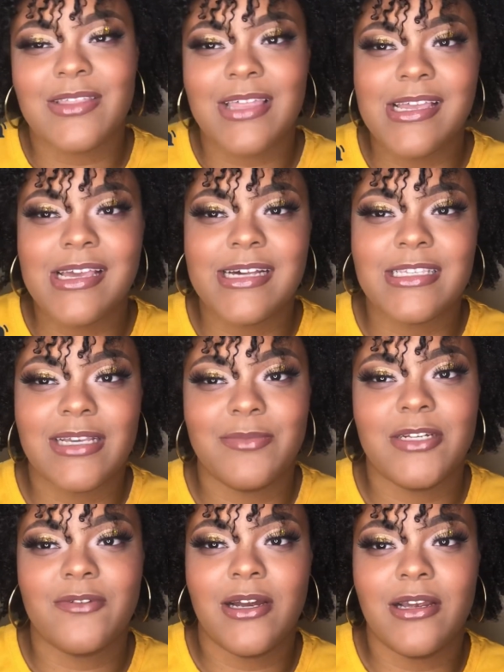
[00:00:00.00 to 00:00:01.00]
Thank you guys so
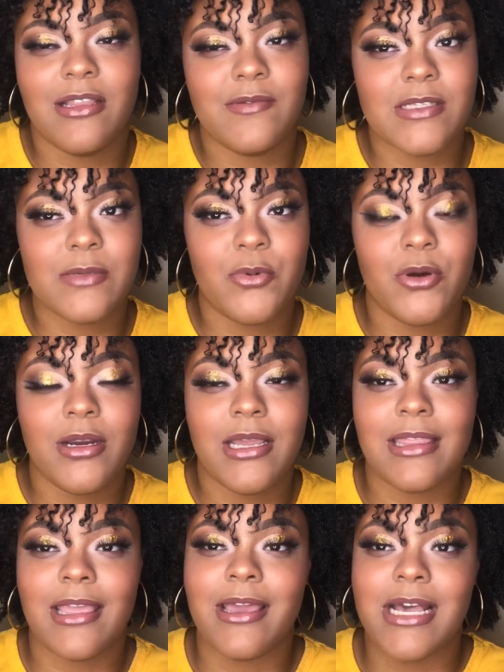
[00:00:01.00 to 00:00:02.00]
much for all your love and support,
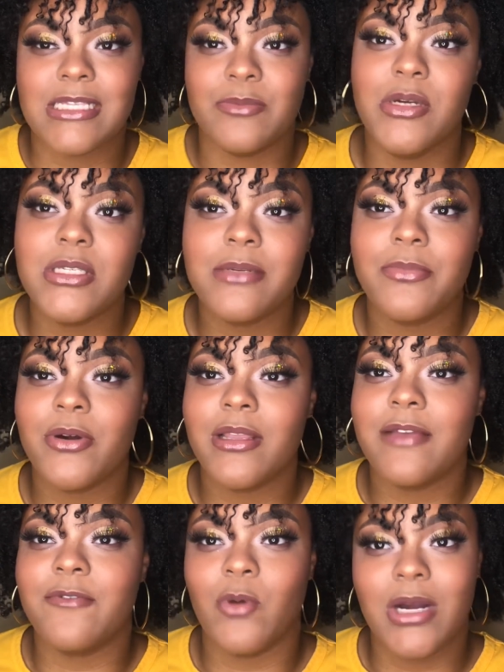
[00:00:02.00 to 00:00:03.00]
and thank you guys most
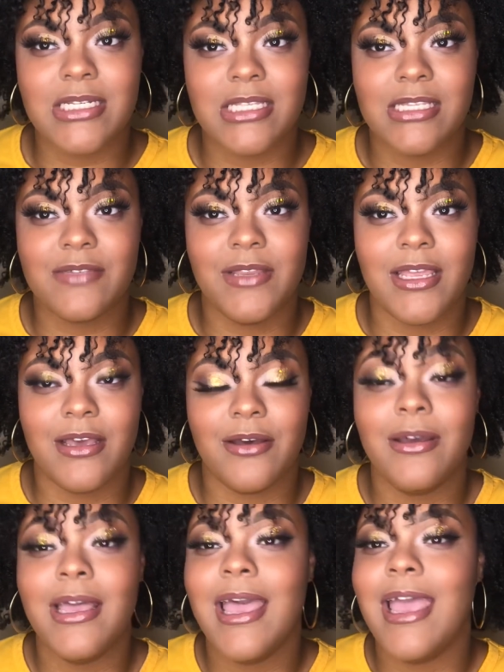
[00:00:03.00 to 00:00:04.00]
importantly for watching this
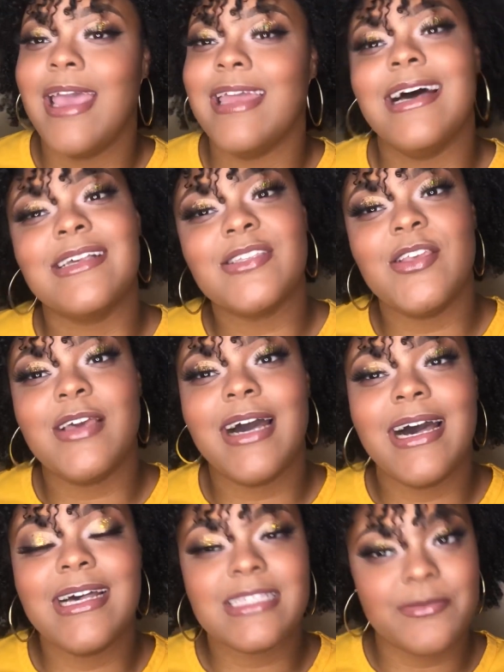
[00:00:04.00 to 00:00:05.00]
video, and I'll see you
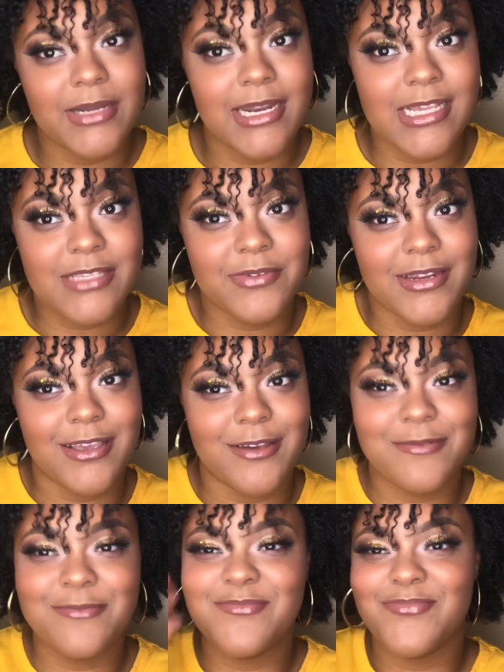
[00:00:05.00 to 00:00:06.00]
guys in my next video.
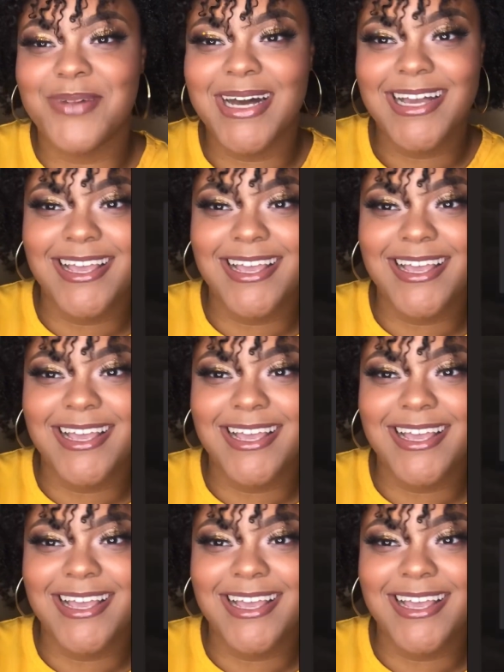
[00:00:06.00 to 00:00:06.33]
Bye.